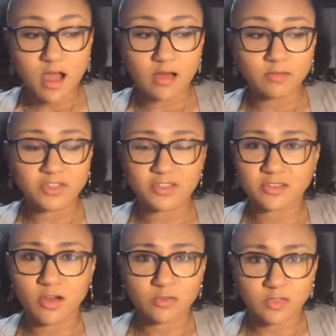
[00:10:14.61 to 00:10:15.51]
which is
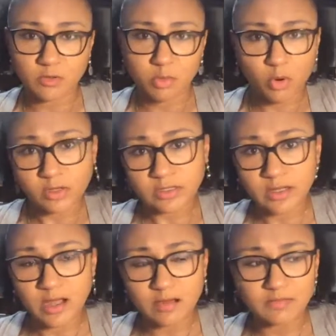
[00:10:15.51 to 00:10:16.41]
so
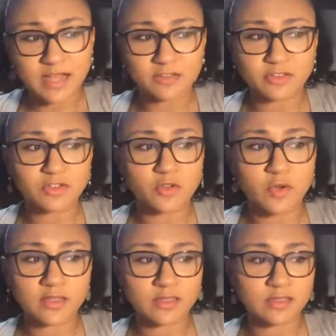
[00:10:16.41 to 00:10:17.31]
important, down to
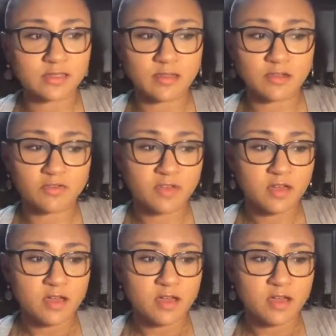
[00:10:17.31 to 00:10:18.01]
nuances of